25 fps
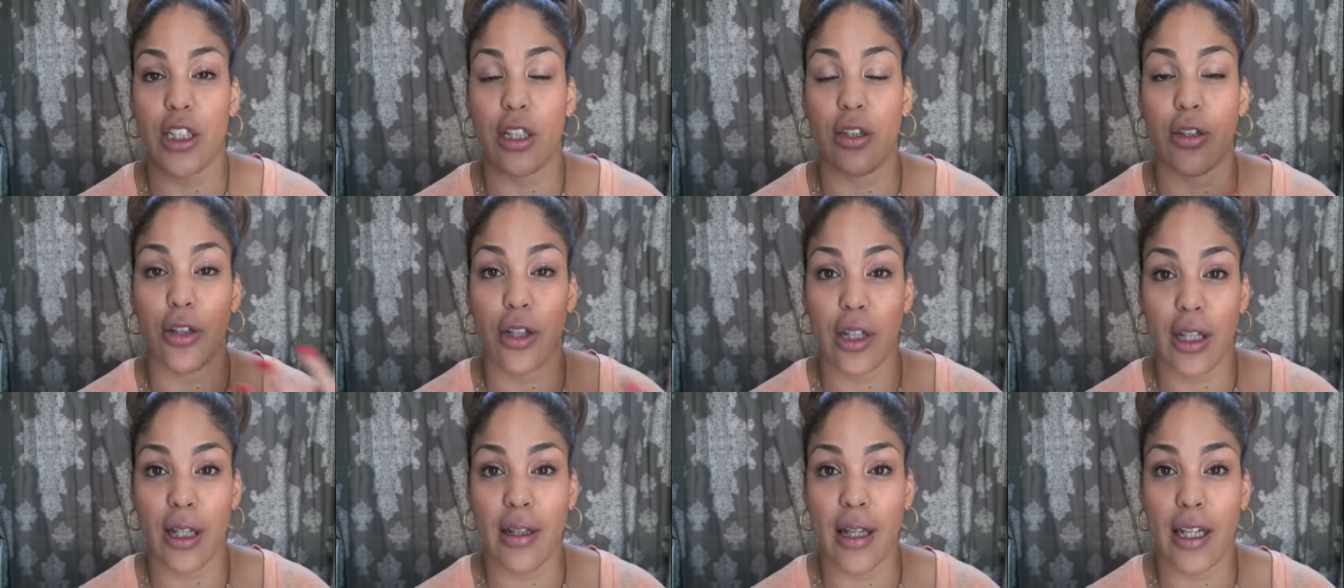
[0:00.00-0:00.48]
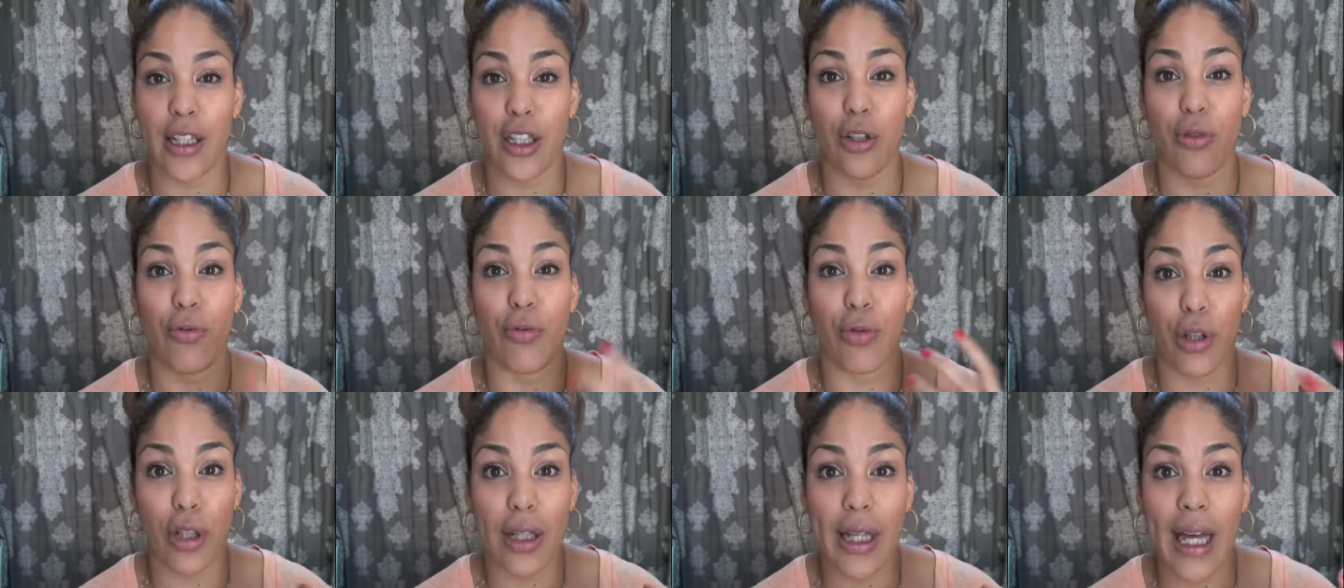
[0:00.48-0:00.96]
and looking like
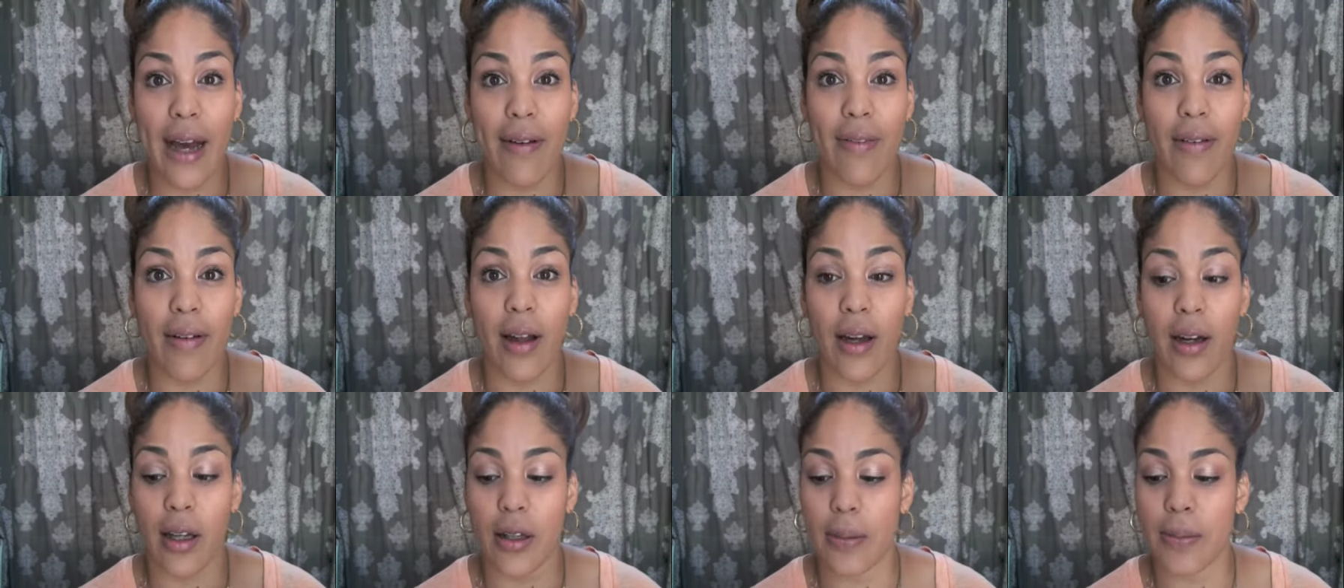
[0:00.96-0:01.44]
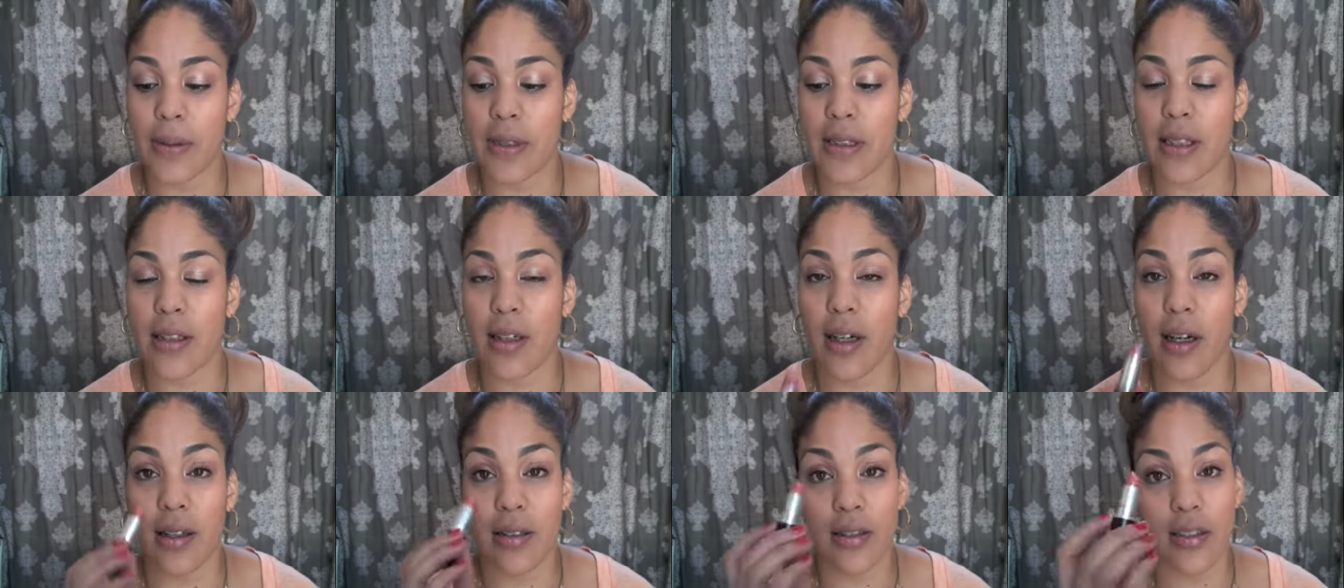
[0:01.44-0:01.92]
you really have a lot of
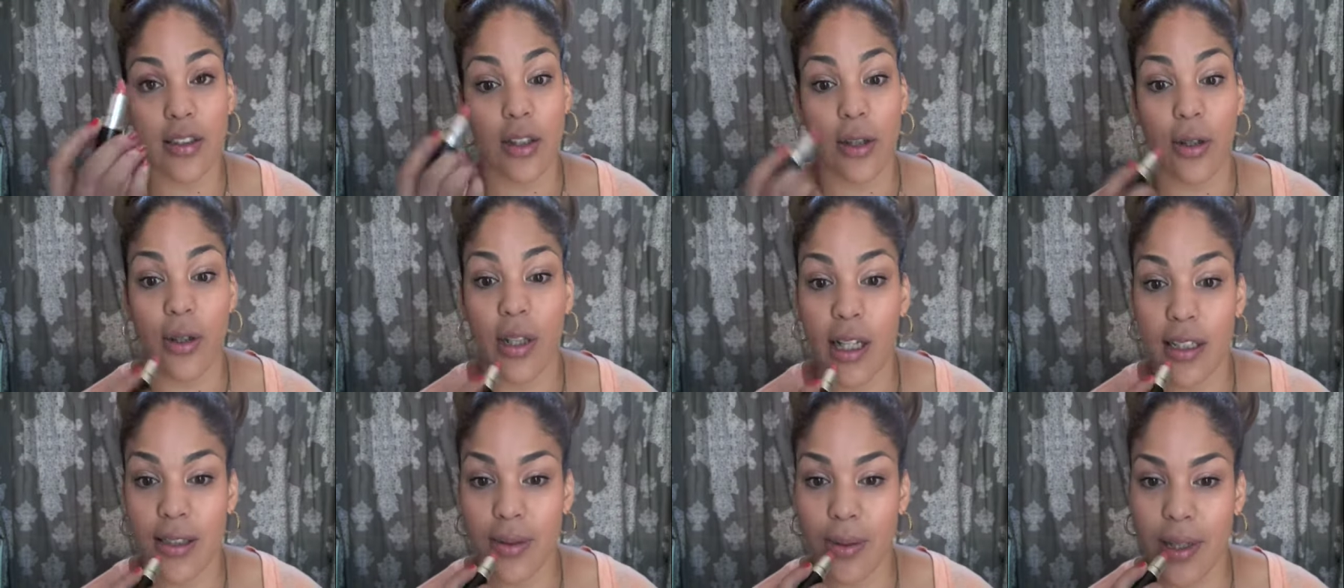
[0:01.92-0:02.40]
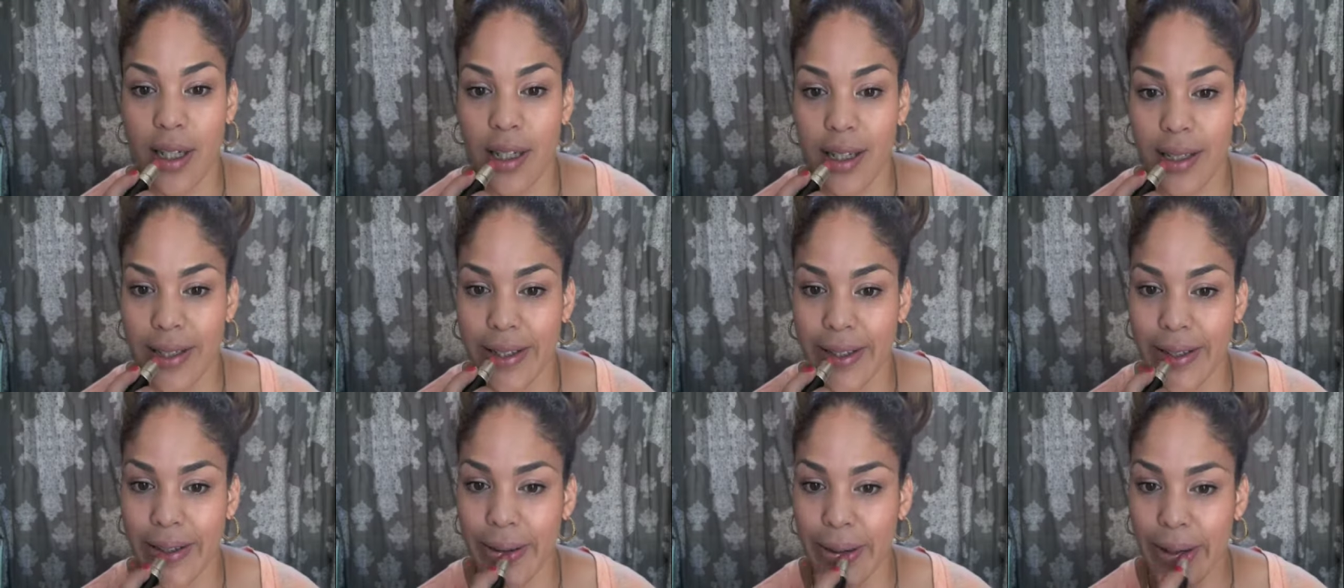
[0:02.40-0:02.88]
lipstick on. So that's what I
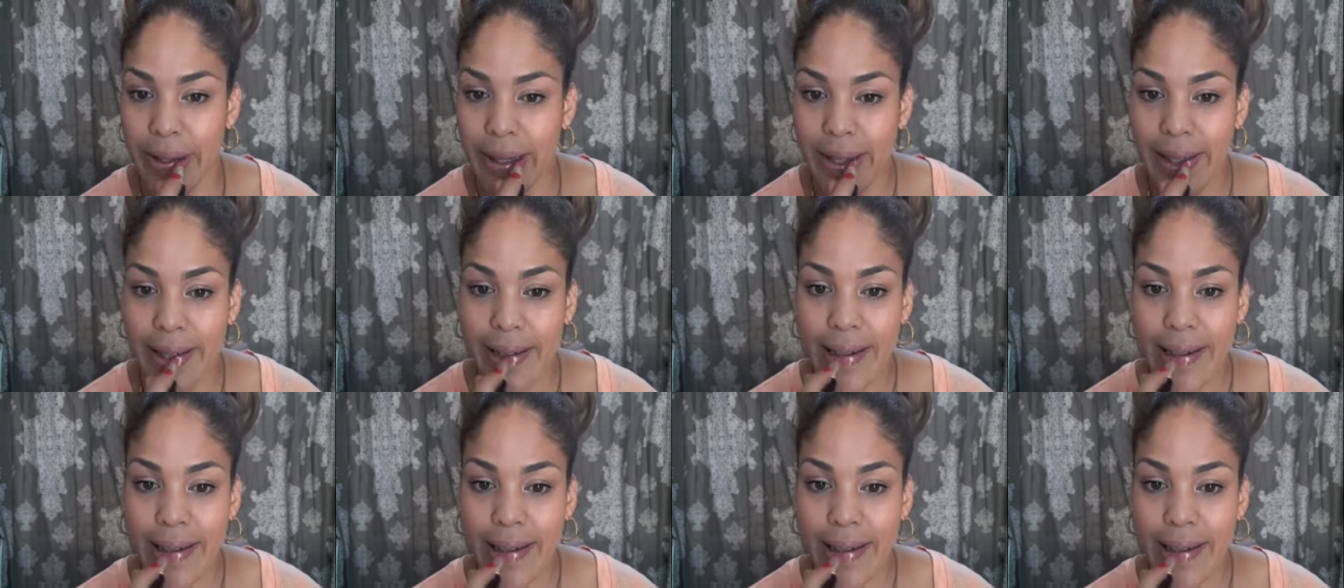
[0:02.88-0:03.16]
do.